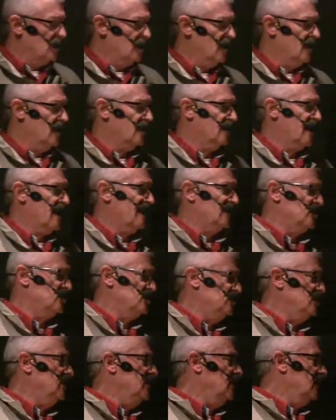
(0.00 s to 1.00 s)
like that
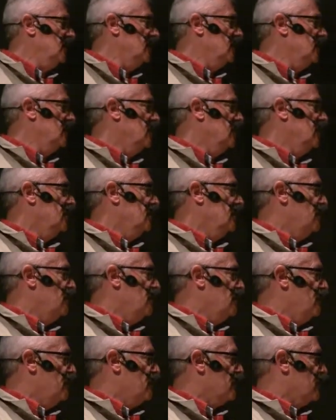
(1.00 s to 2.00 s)
sheen
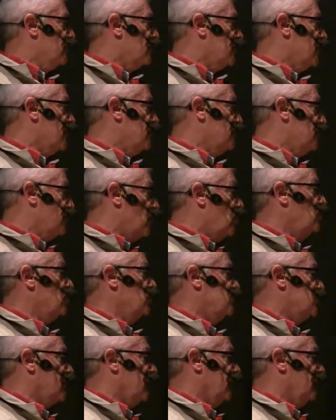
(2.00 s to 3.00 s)
for the type of bowls
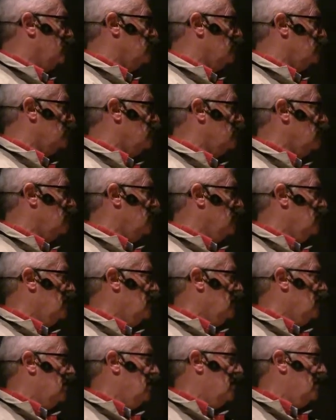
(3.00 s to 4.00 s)
that I do.
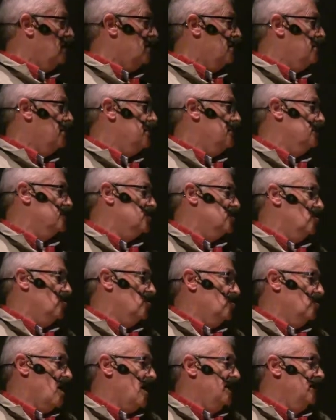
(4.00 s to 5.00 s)
Um,
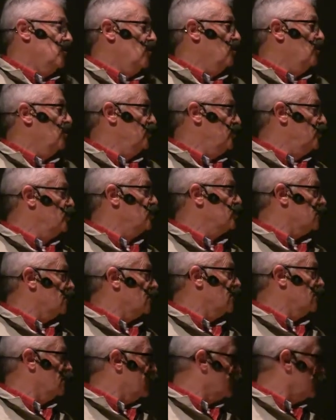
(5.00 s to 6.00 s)
so I don't use it.
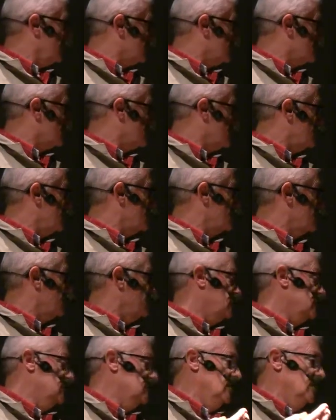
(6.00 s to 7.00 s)
I've got the system,
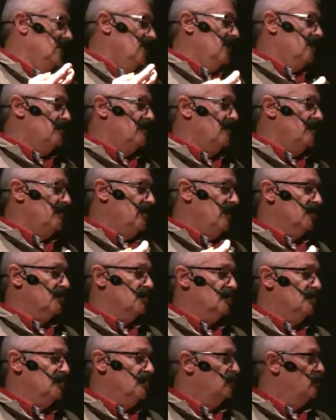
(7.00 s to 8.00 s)
and maybe I
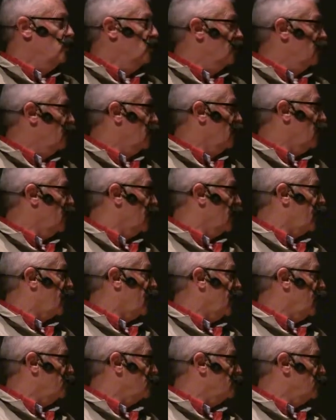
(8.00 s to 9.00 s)
should do one on
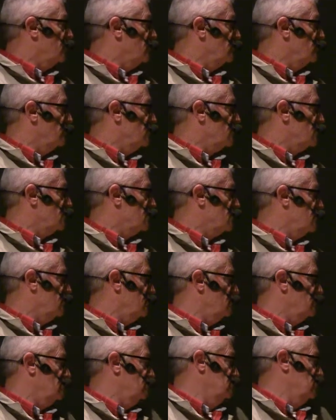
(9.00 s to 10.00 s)
occasion, you know, just to
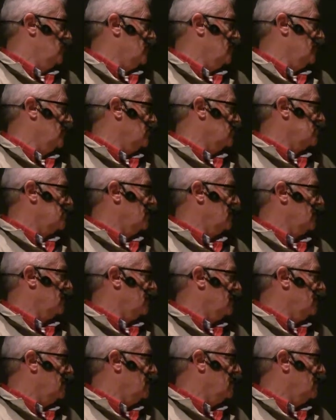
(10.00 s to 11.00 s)
see what it looks like.
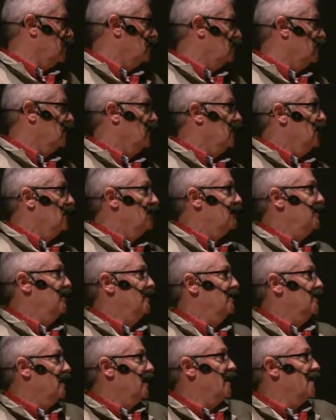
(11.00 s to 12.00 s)
And you know, the
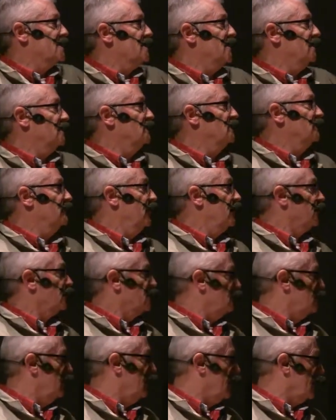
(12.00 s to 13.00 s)
people that I sell to
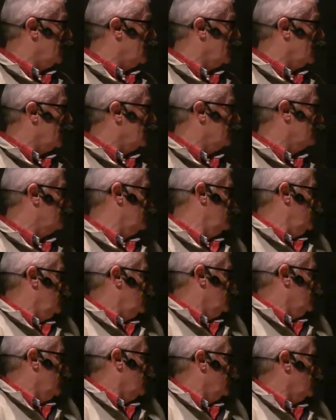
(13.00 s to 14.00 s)
make get a kick out of, you know,
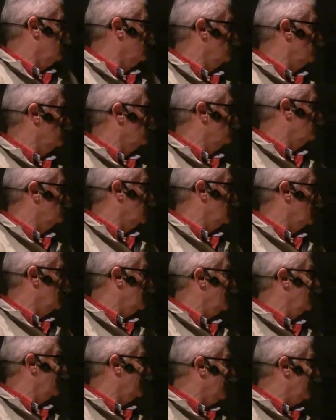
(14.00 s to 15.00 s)
make might
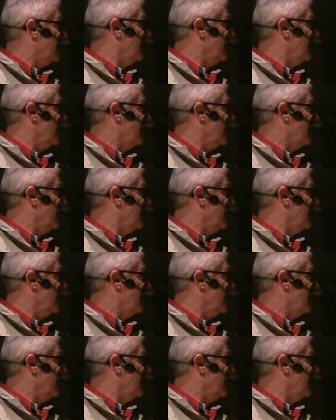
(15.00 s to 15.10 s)
like